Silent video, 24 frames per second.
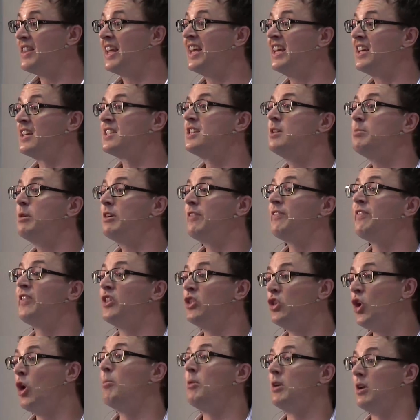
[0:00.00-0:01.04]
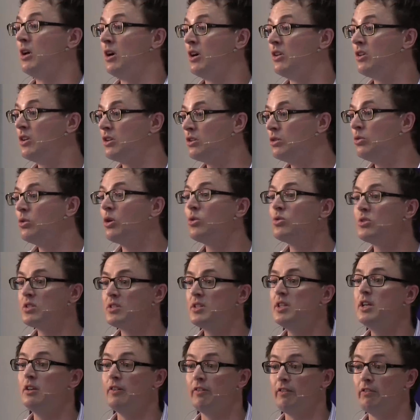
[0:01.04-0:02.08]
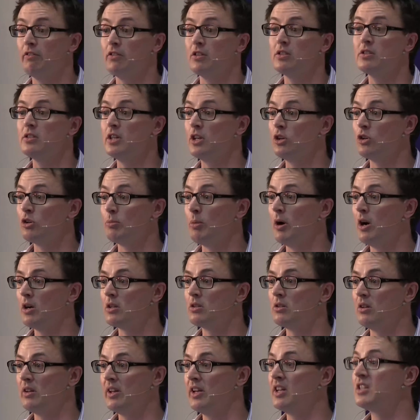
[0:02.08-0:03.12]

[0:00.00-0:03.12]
they exhibit phenomena that you don't see for a single particle.